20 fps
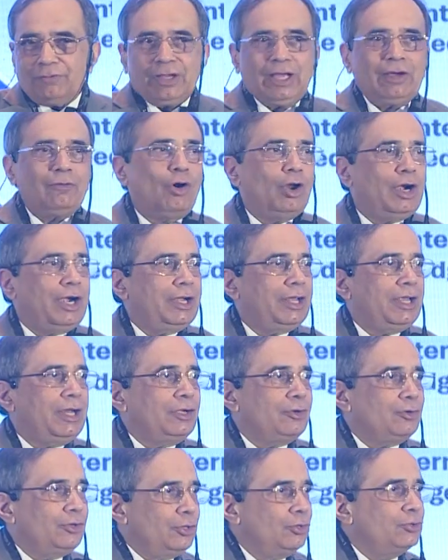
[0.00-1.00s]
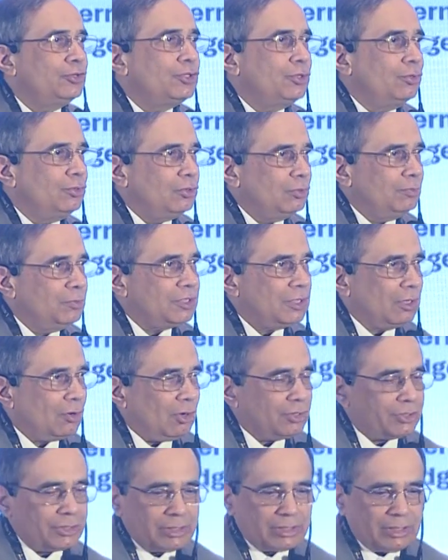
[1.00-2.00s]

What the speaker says: we have already introduced you to Mr. Kaushal